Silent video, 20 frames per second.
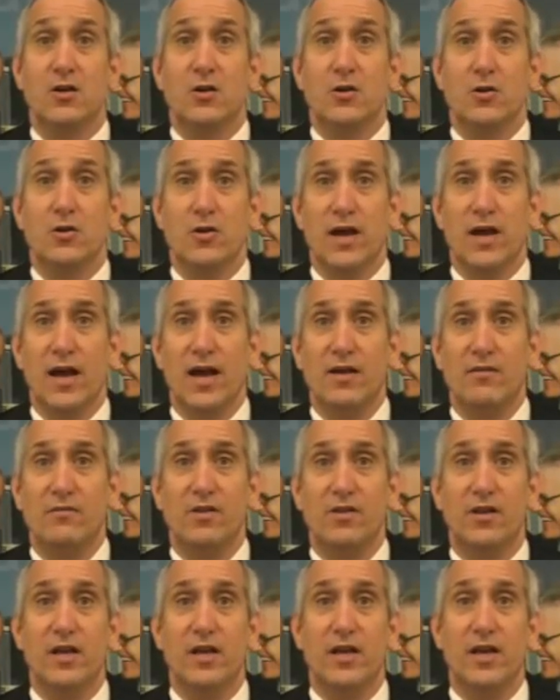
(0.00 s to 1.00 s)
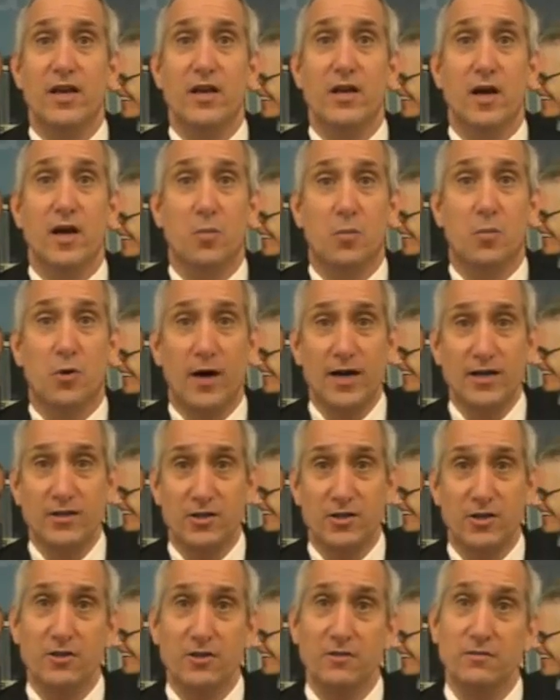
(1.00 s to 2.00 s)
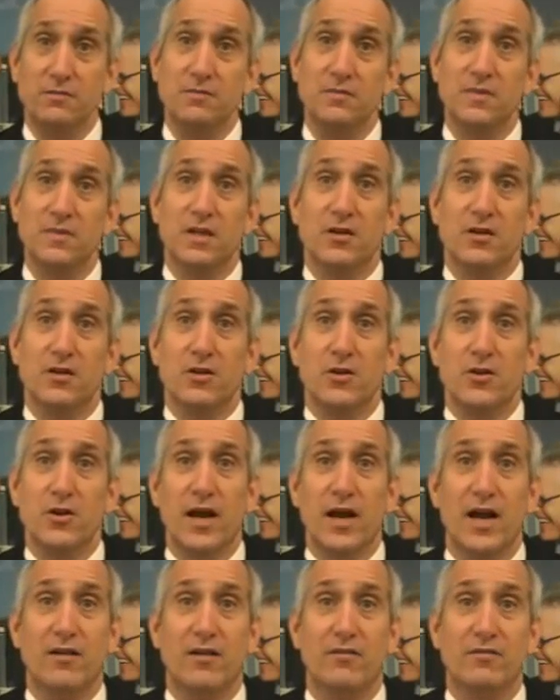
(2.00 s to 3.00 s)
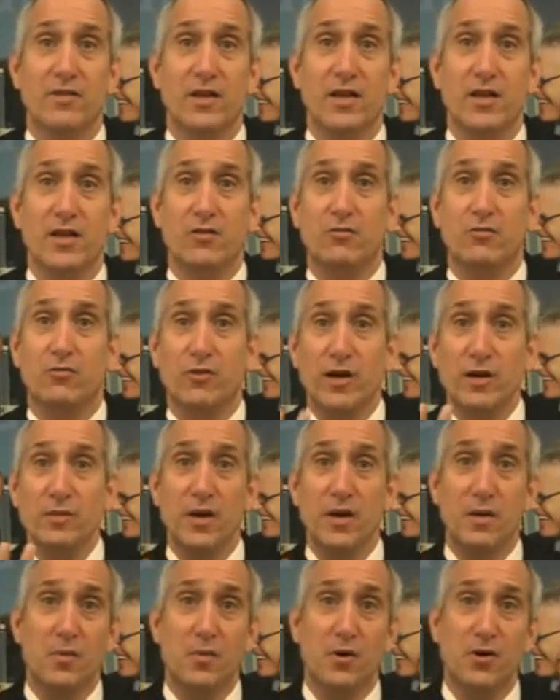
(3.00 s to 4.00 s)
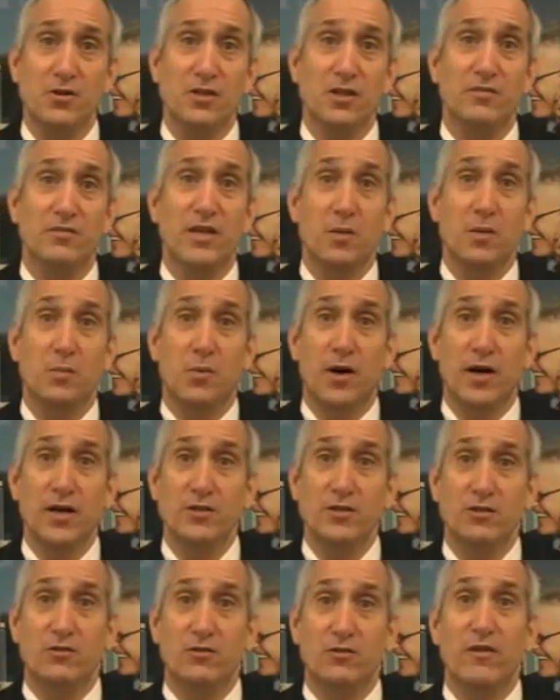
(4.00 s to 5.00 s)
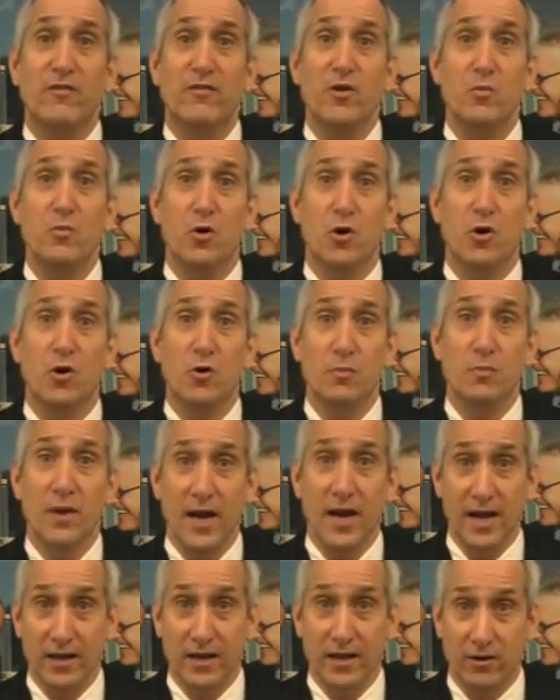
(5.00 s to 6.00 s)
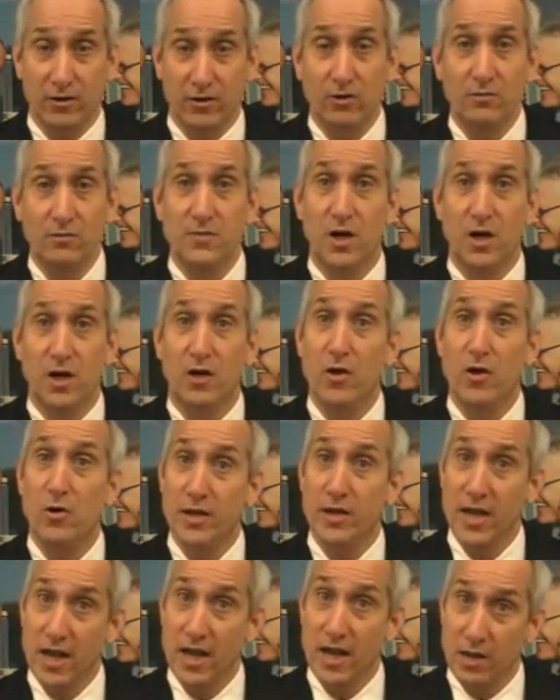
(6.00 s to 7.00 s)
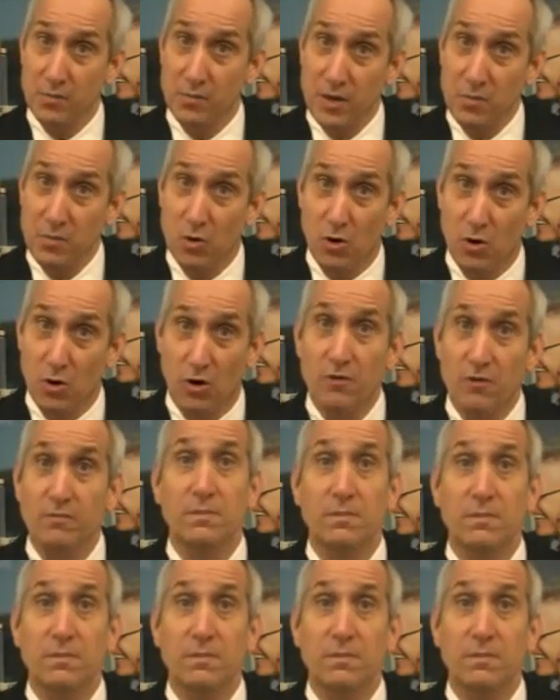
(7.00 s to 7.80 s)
You have the appraiser, you have the 3 members of the Appraisal Review Board panel, although it can be more,